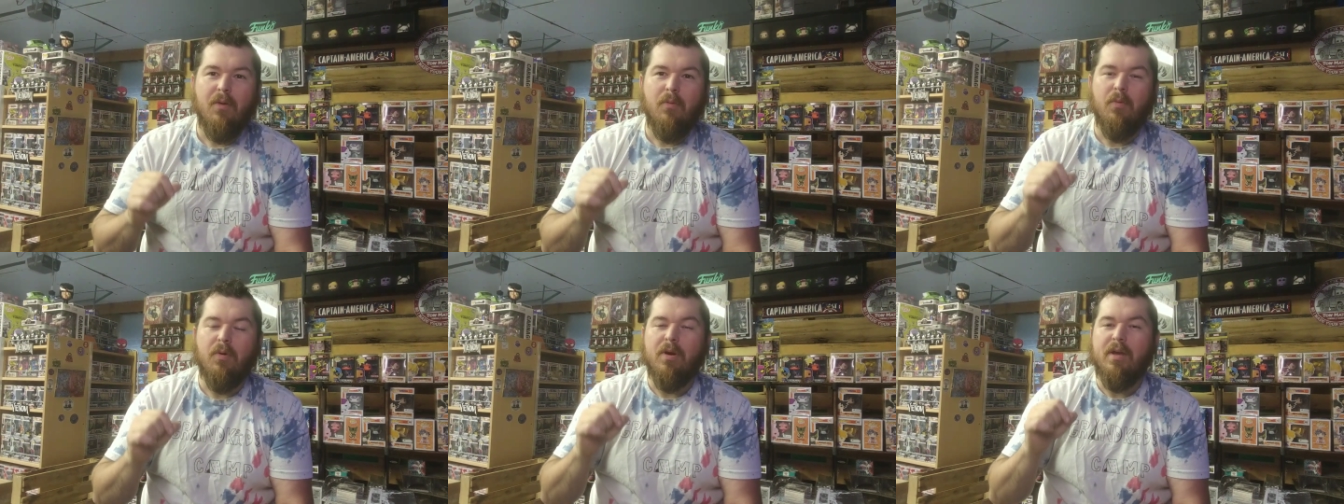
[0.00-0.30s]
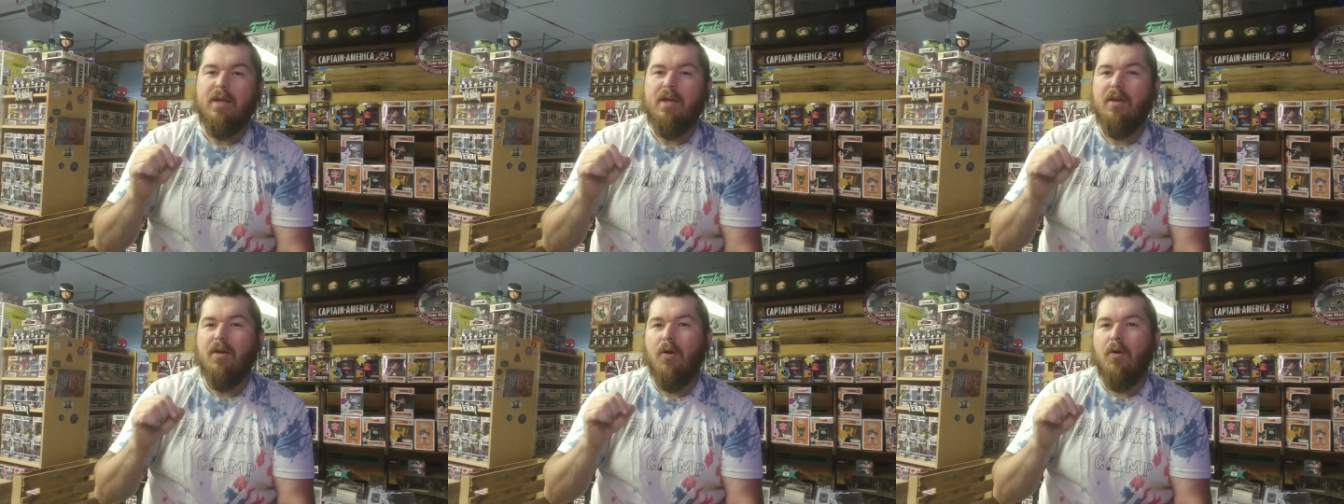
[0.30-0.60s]
where
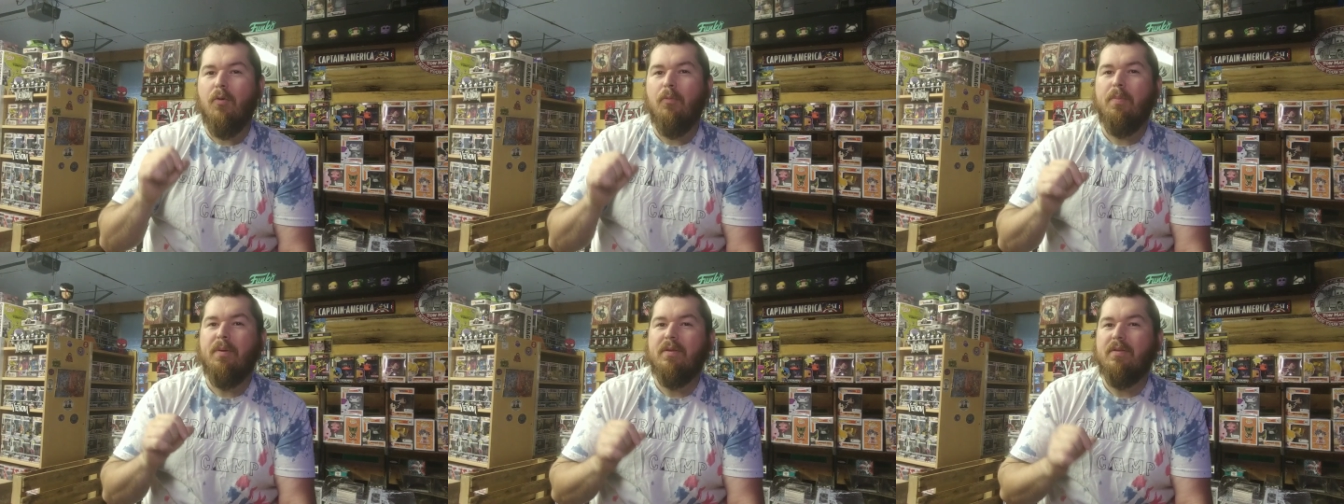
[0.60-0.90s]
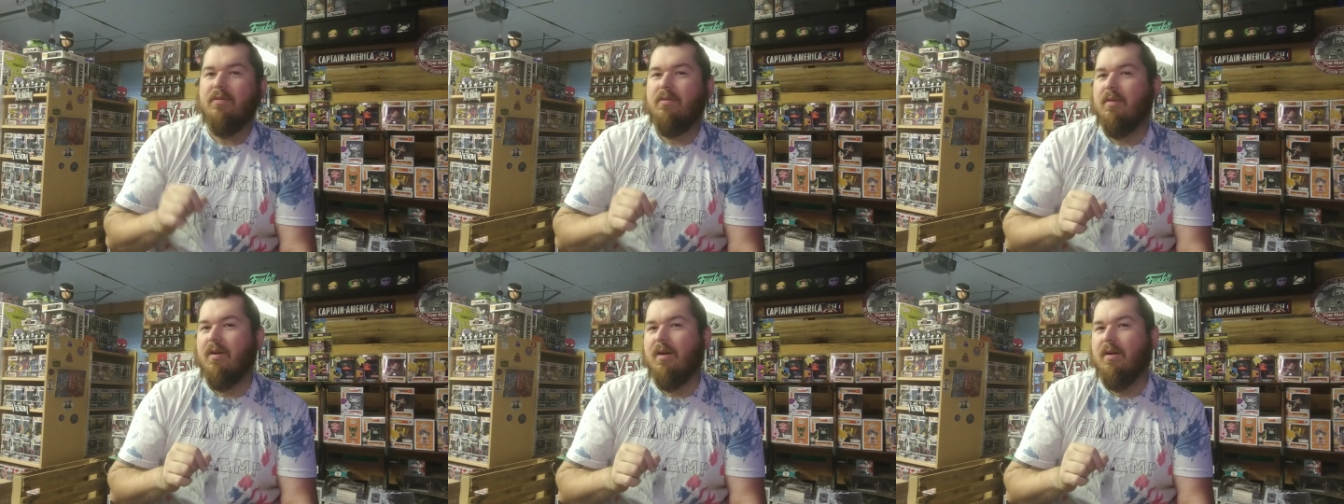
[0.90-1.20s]
he
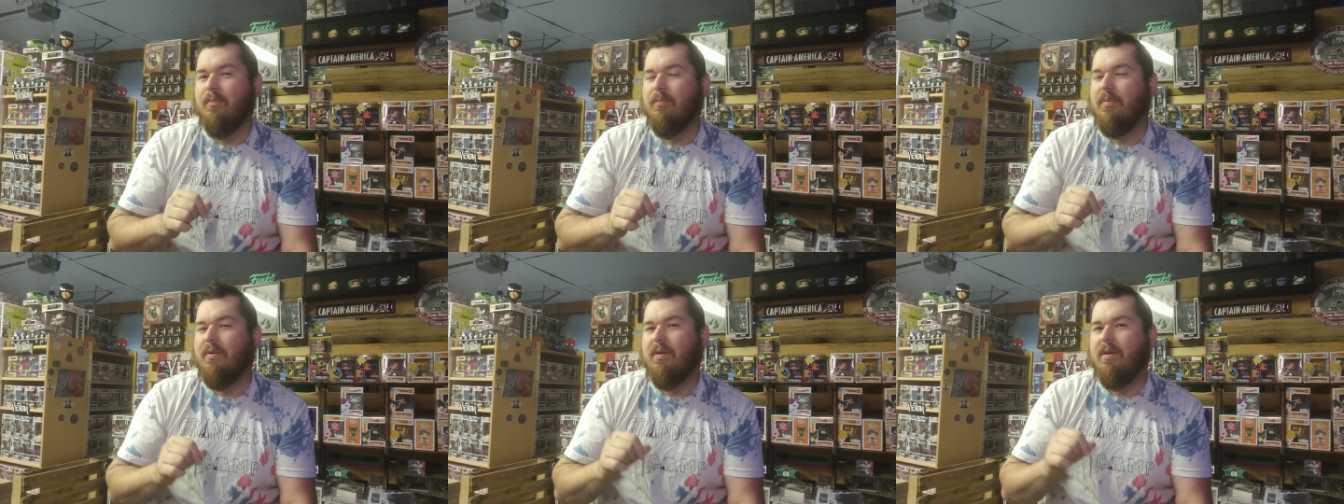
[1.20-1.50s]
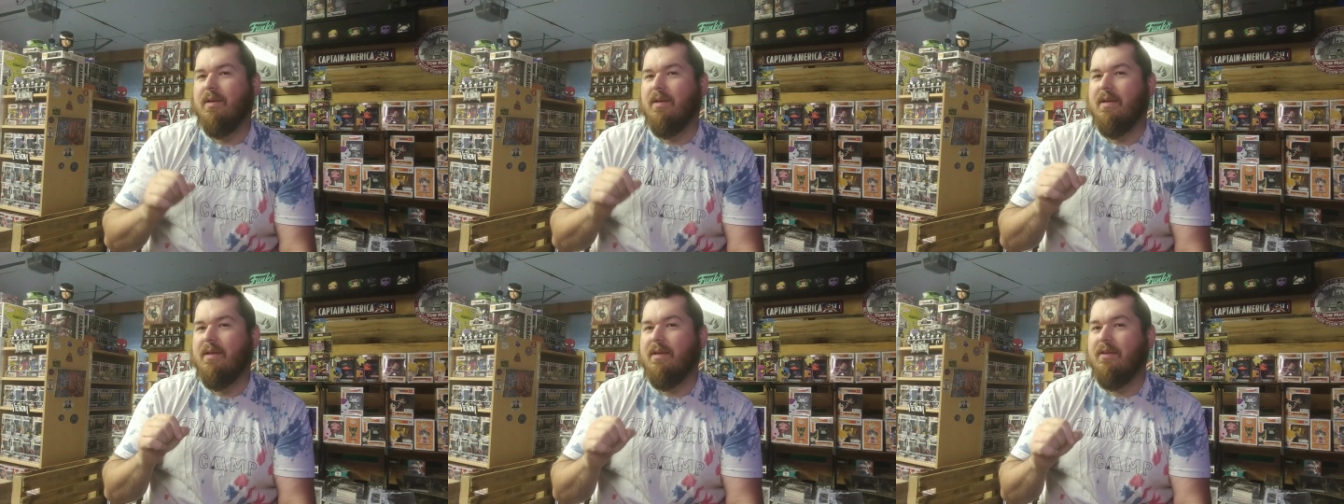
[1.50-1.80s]
opens up
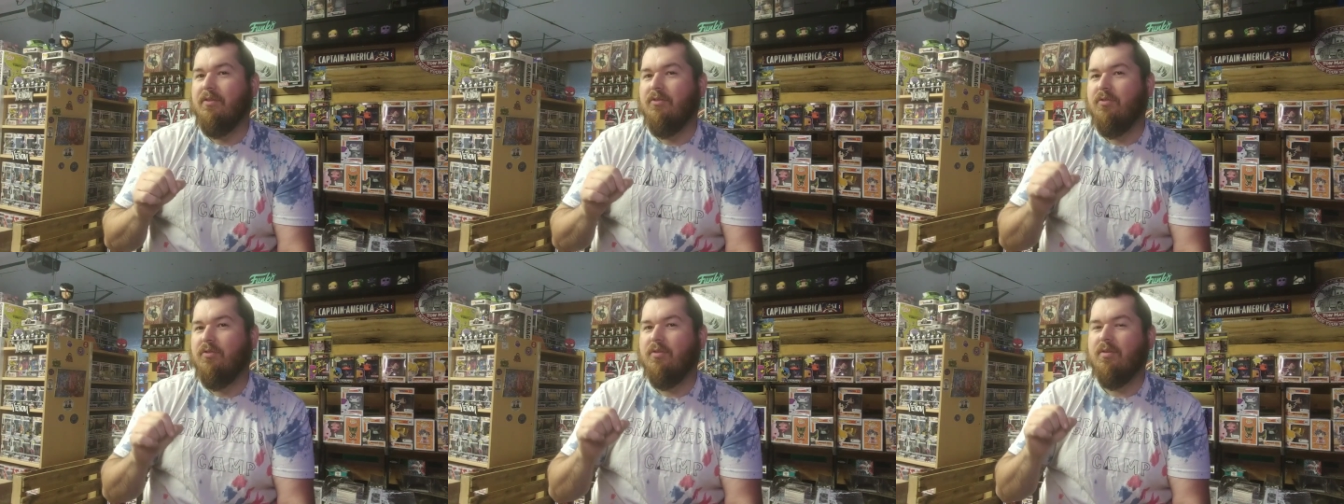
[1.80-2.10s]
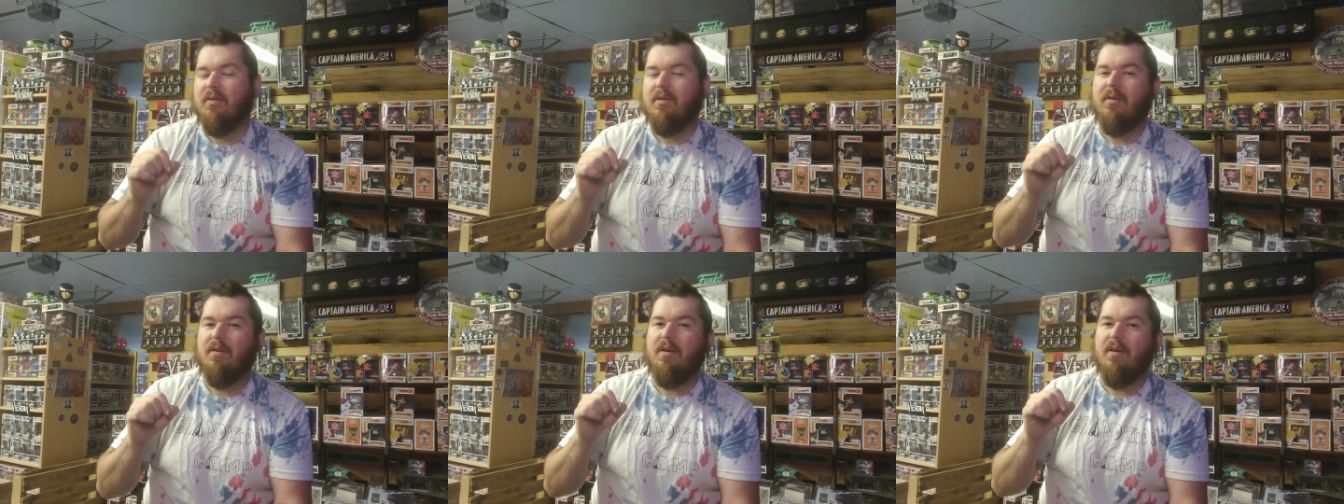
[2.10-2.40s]
his